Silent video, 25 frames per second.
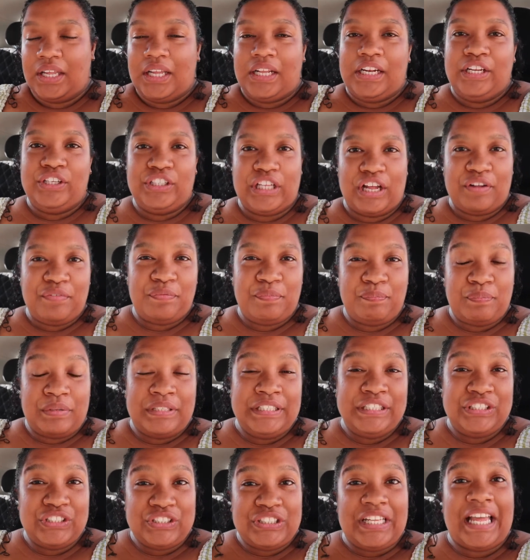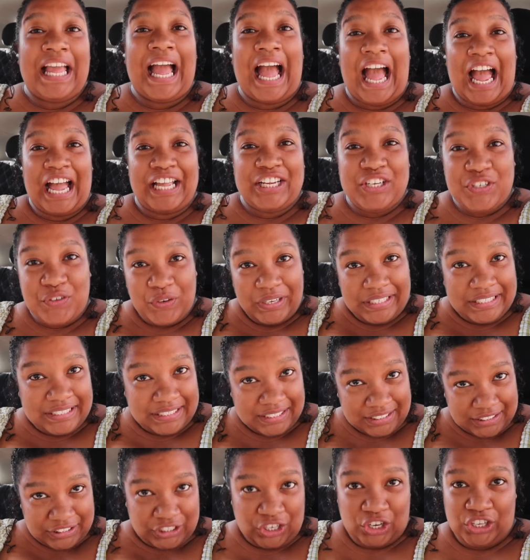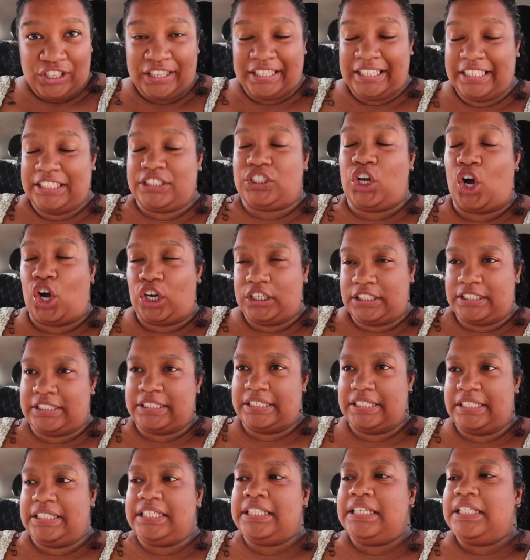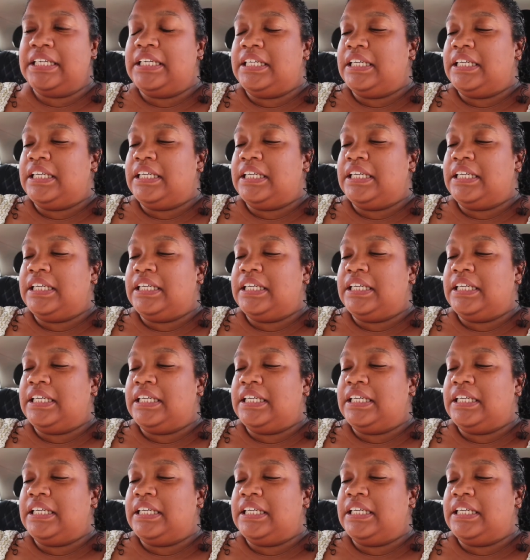need to stay hydrated on this hot day.